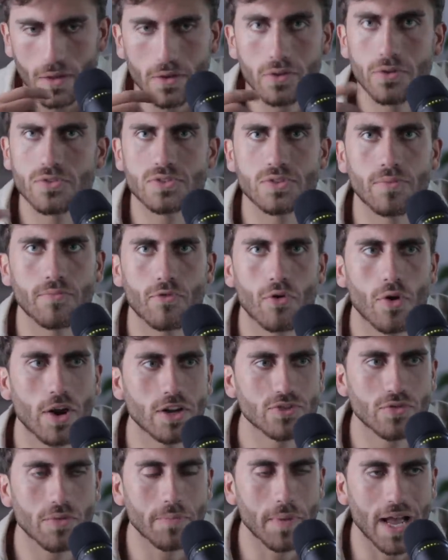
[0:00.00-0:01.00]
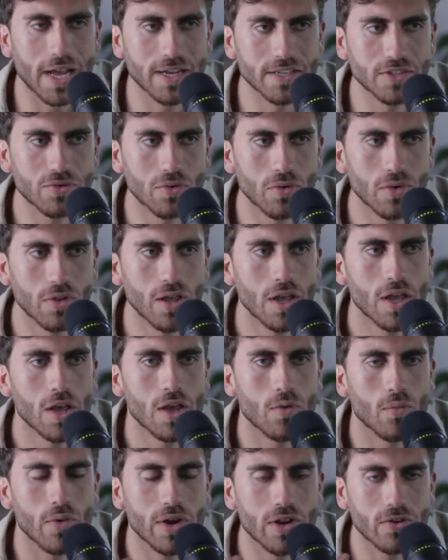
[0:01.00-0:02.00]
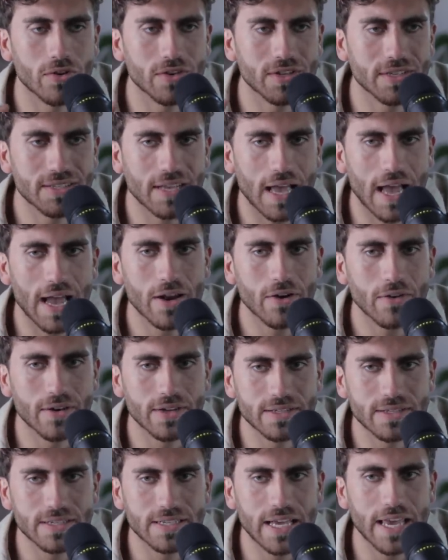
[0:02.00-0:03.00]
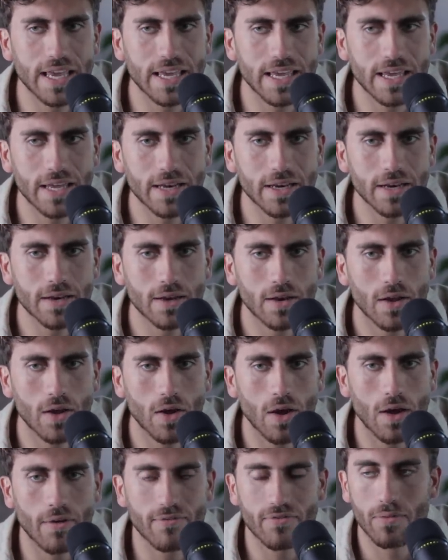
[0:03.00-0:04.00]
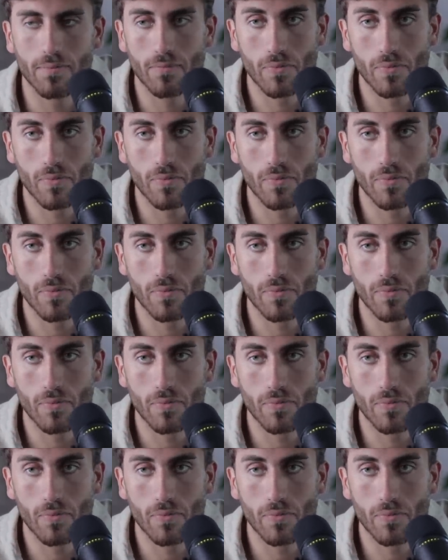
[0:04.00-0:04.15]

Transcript: you know, some crush from high school, when your desire is taken off the